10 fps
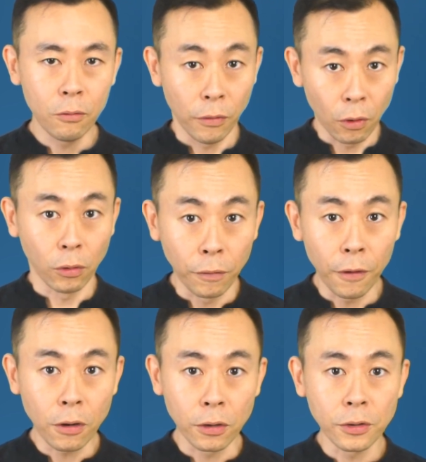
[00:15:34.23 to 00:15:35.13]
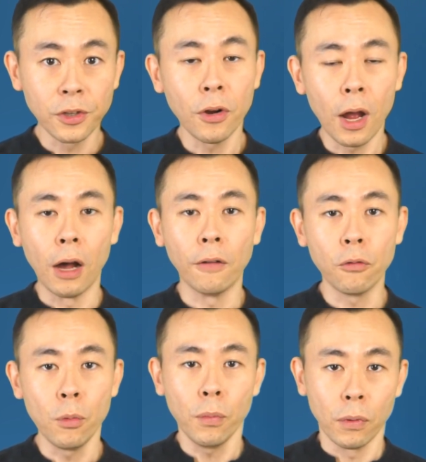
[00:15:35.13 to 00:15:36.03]
With total focus, your
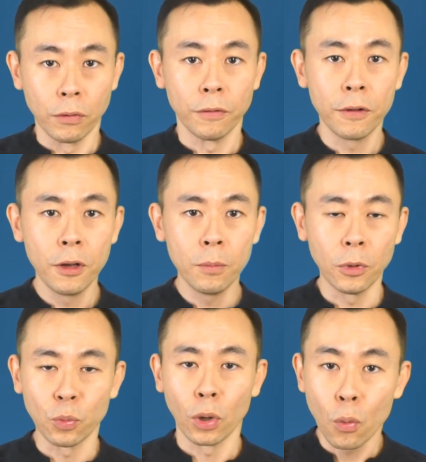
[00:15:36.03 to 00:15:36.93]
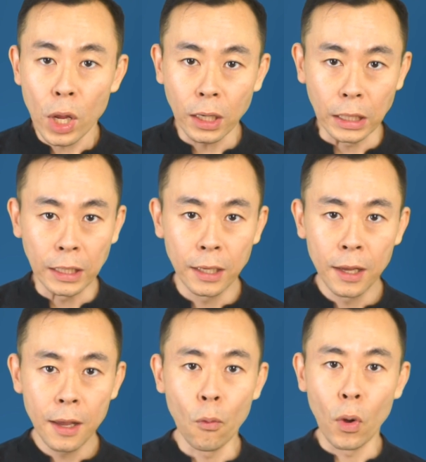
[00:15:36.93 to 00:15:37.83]
health will improve much more quickly.
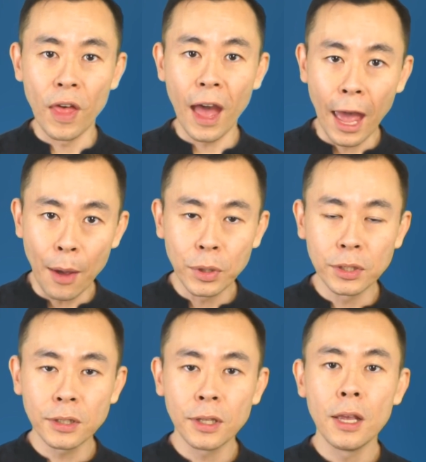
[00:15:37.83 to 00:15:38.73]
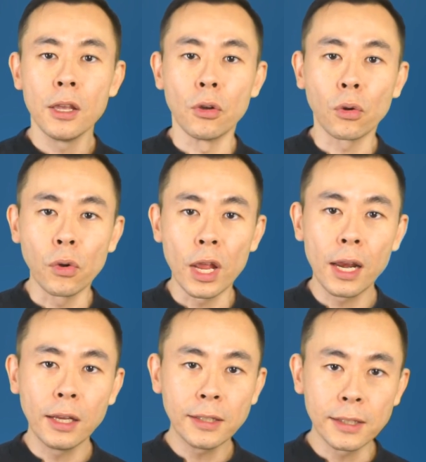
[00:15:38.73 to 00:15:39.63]
And when that happens, you
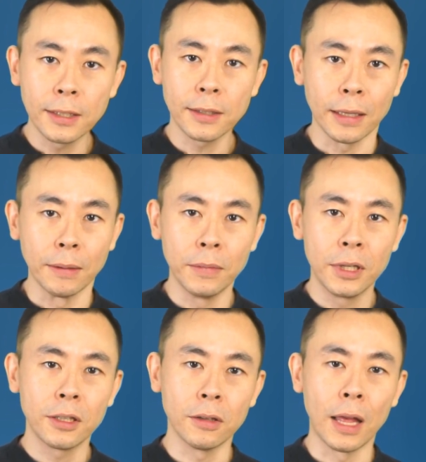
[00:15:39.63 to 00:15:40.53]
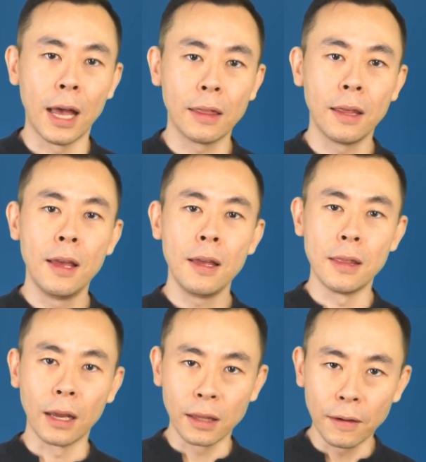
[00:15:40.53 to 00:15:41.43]
create a system so that
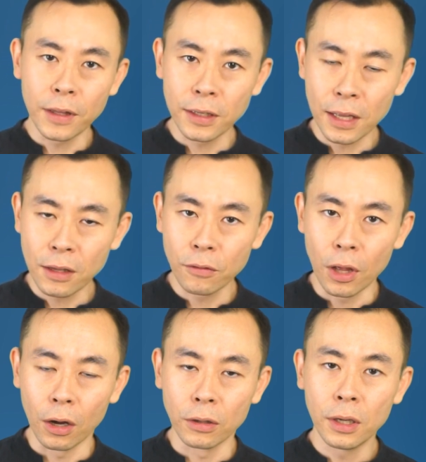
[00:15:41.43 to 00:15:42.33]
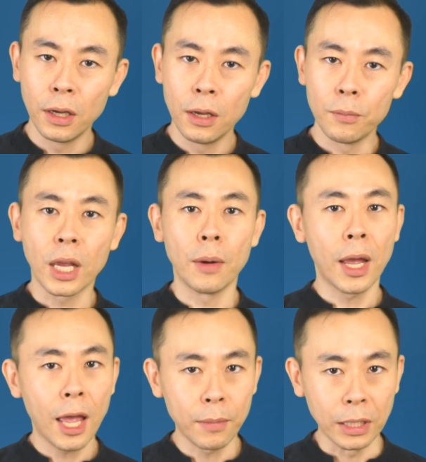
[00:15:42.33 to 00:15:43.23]
the activities that you've done become
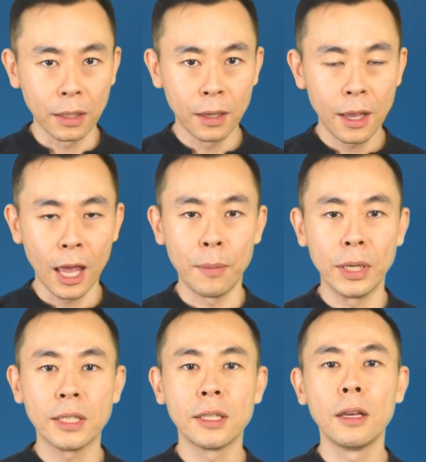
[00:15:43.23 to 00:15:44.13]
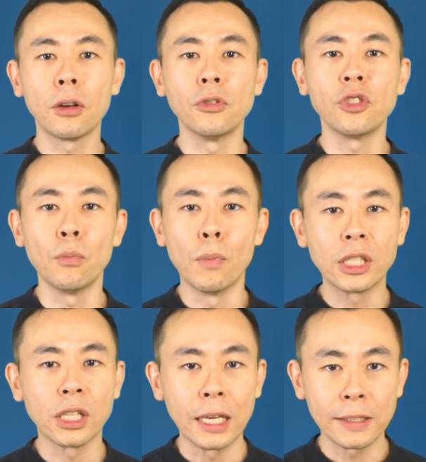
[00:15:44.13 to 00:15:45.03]
a habit. Habits consume
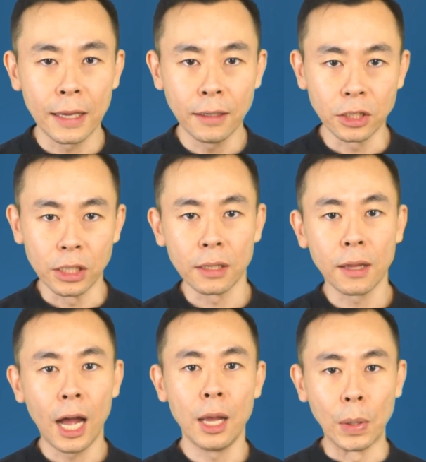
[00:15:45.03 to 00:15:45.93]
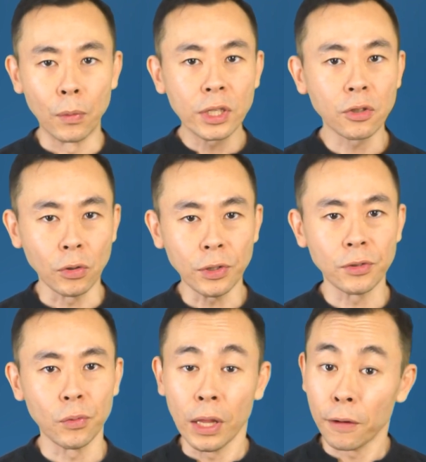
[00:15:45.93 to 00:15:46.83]
much less energy, time, and
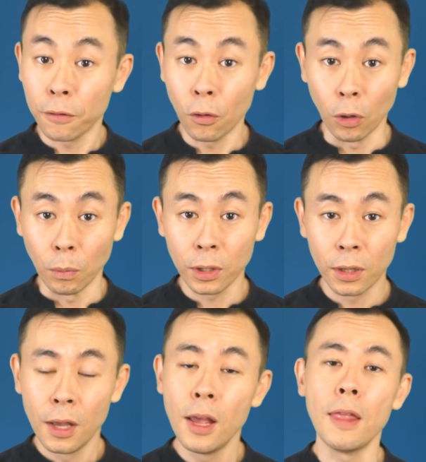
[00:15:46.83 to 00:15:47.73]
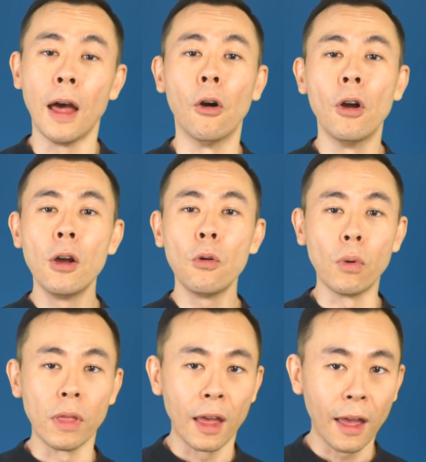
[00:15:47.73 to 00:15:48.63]
resources when they're formed. Now,
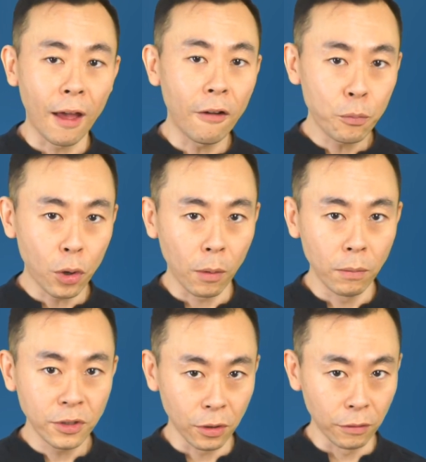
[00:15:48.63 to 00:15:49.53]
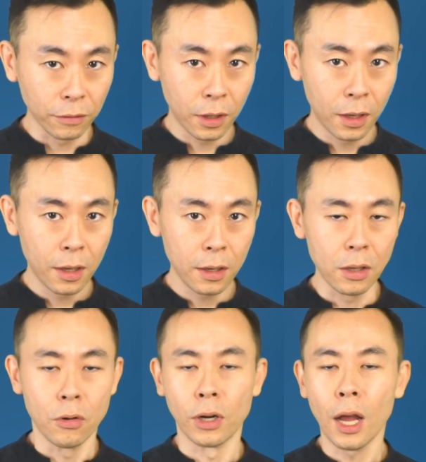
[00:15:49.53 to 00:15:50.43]
with the health problem solved,
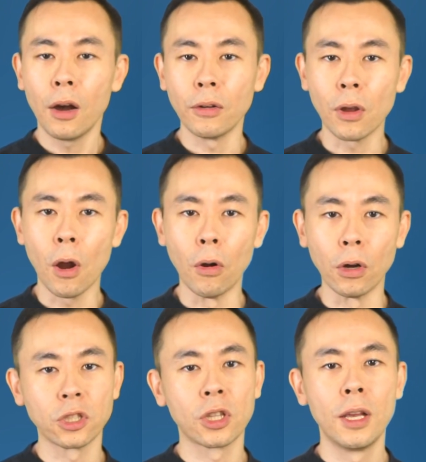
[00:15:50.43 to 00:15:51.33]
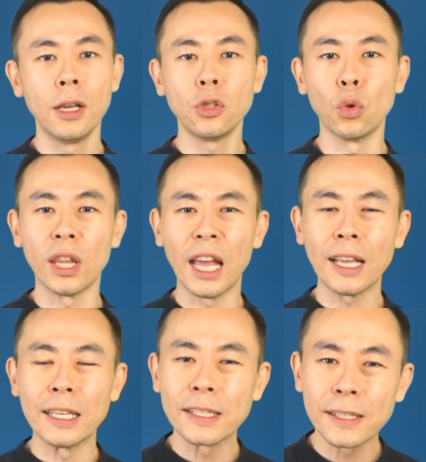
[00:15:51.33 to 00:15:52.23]
you are now encouraged to
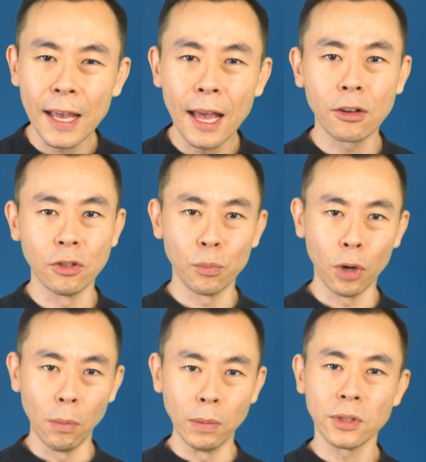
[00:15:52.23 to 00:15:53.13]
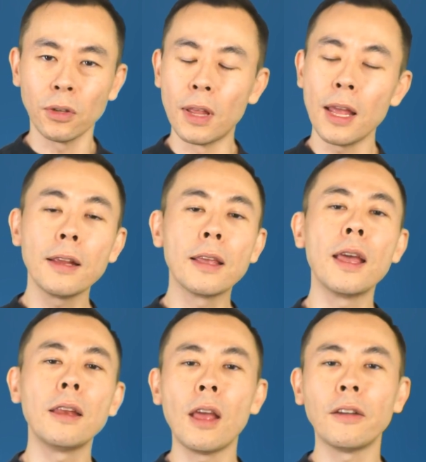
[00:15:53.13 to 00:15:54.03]
attack his second problem. So then
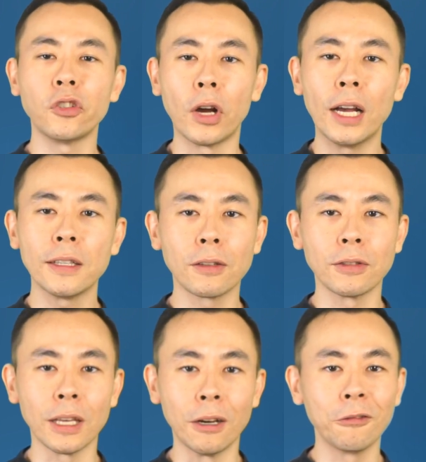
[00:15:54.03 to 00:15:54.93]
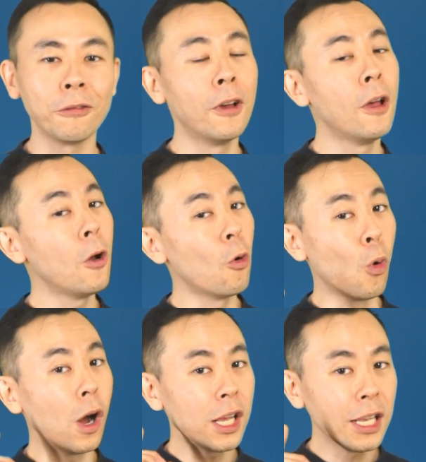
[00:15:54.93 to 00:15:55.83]
again, you have to ask yourself,
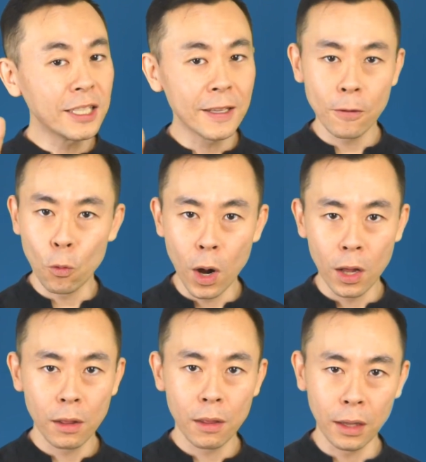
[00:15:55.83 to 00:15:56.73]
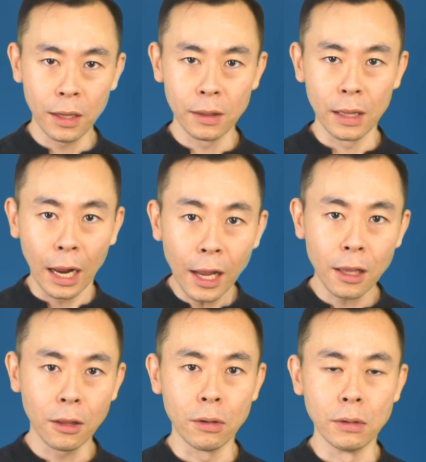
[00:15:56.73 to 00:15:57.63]
what is the one thing that I
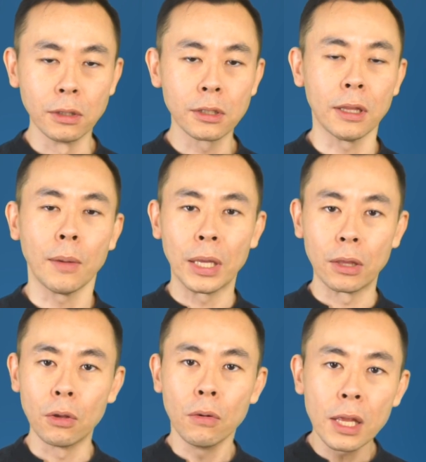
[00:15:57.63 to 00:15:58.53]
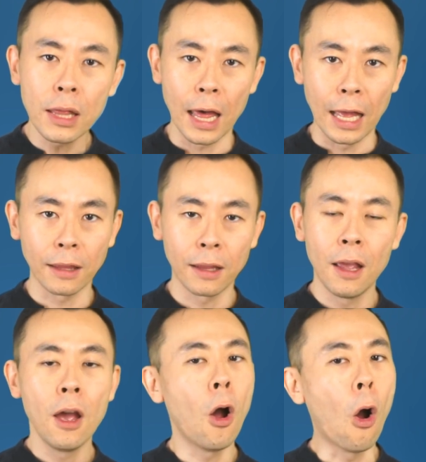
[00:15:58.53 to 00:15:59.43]
can do so that by doing that,
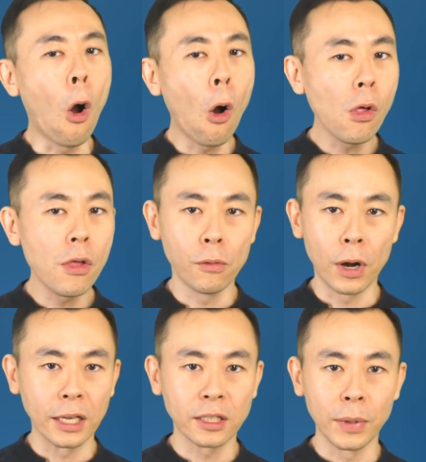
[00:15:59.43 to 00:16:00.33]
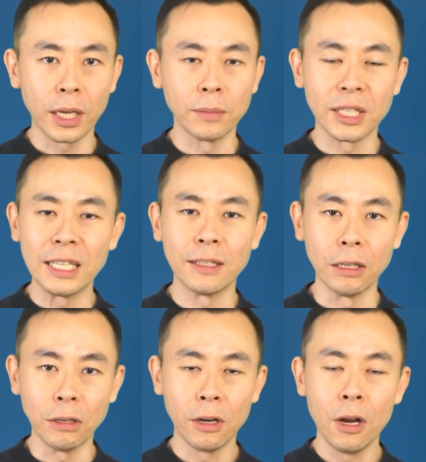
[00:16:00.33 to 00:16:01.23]
all the rest becomes
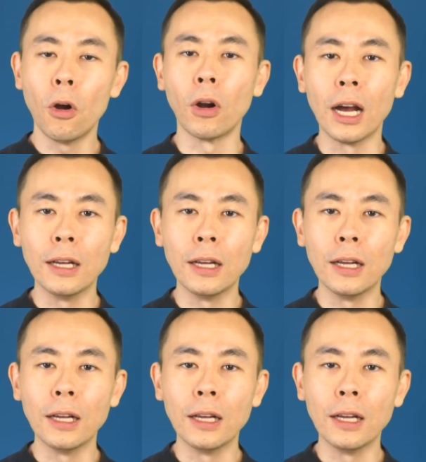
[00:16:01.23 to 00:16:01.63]
easier or